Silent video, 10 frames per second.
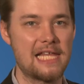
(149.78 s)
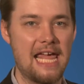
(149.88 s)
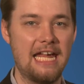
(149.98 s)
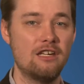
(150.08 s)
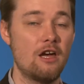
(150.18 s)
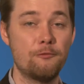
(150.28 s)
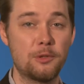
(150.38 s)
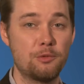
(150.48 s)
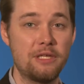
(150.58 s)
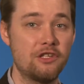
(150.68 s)
the handoff
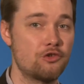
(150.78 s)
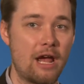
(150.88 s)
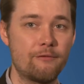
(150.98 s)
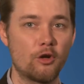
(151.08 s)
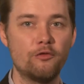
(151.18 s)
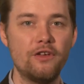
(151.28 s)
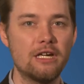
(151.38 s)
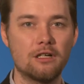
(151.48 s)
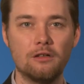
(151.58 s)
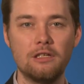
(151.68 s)
between the driver and
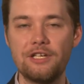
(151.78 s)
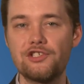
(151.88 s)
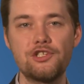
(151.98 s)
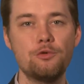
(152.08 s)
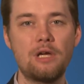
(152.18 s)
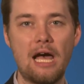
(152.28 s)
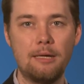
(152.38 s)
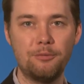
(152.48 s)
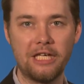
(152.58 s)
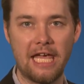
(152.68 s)
vehicle is too
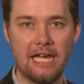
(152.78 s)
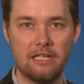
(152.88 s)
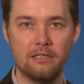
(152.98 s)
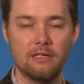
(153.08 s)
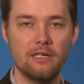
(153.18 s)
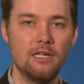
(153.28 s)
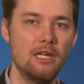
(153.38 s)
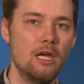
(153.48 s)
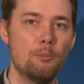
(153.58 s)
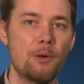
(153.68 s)
complicated.
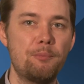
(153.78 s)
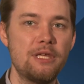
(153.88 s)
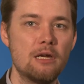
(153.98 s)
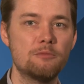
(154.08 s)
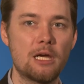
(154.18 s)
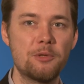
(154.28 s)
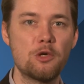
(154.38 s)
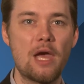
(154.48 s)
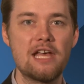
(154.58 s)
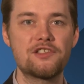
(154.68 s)
But
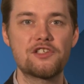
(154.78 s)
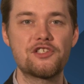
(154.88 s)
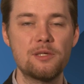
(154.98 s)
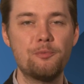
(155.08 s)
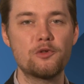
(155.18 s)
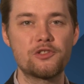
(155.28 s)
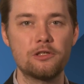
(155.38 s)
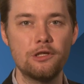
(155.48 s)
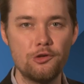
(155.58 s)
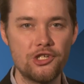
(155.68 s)
BMW has a simple
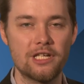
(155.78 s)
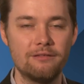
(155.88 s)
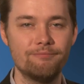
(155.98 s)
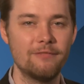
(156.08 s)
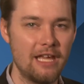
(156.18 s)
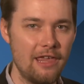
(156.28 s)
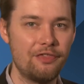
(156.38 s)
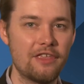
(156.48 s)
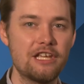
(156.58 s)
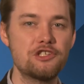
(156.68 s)
solution
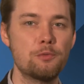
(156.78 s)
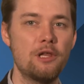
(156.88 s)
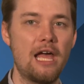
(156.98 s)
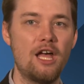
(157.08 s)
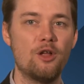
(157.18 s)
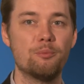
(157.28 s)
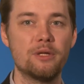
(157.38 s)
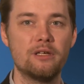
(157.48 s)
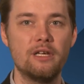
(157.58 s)
it thinks will help.